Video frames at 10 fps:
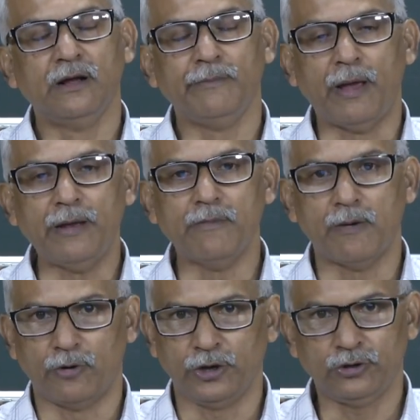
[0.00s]
main
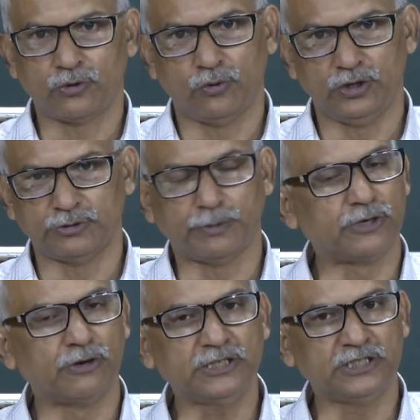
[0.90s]
memory through this
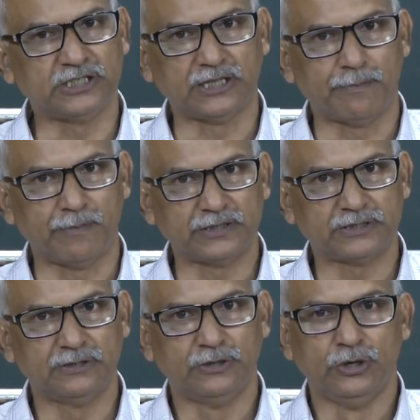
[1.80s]
particular system
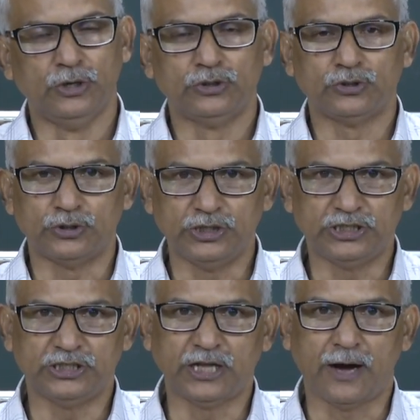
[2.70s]
bus. So,
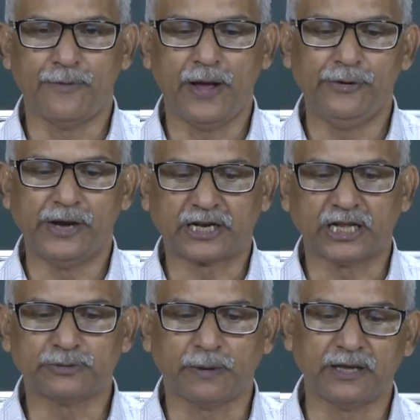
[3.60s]
this is the way we are
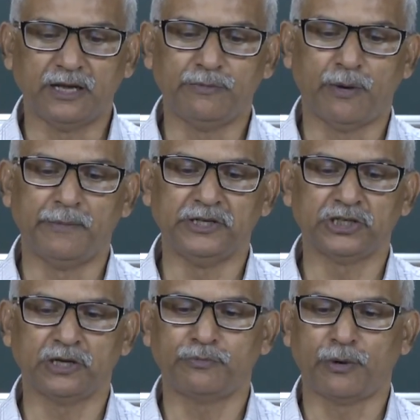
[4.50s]
transferring
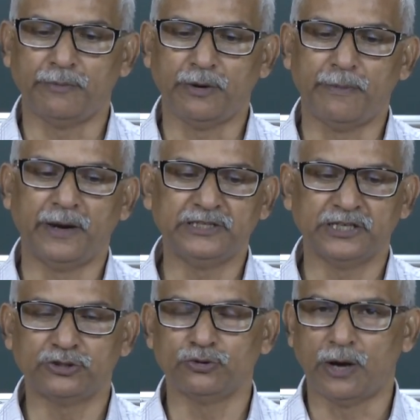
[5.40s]
information from
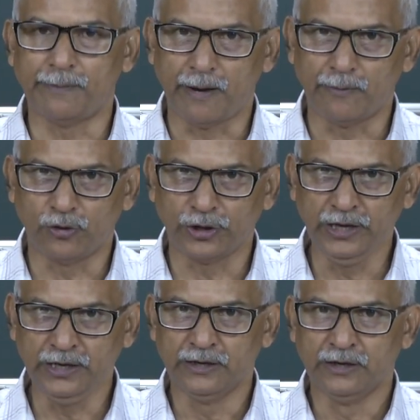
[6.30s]
devices to the
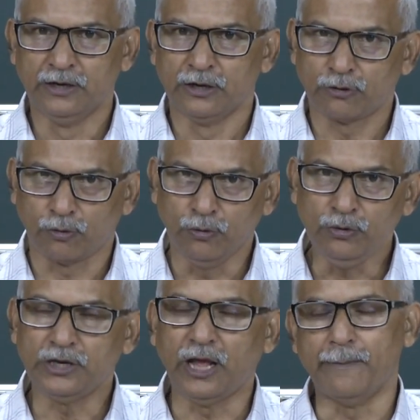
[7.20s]
memory
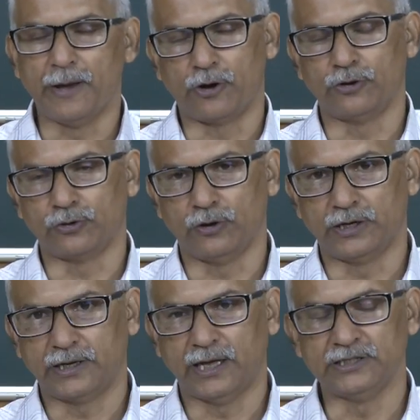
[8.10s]
through DMA controller.
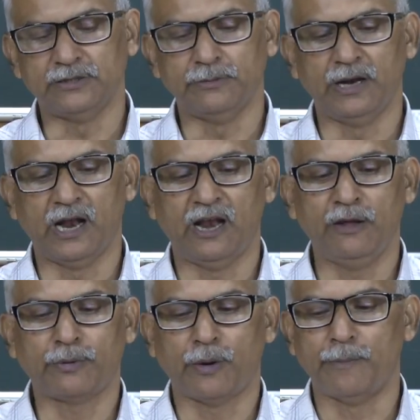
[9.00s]
And similarly,
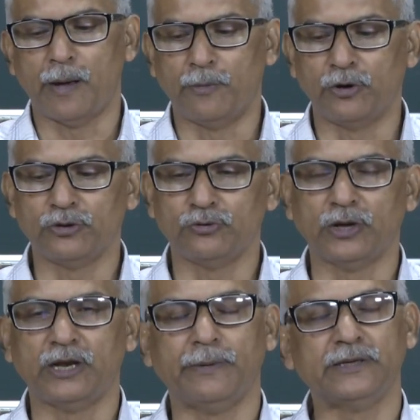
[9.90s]
from memory to
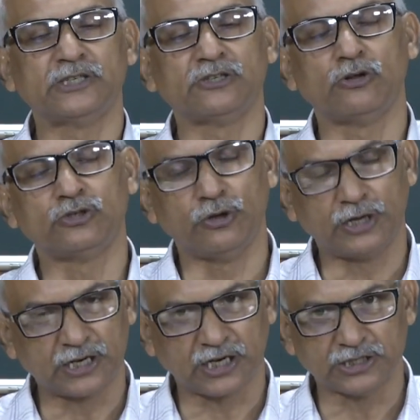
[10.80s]
the devices also you
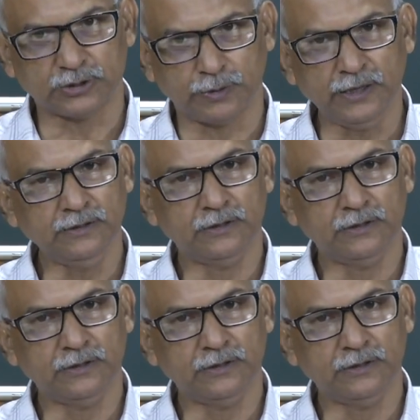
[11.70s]
can transfer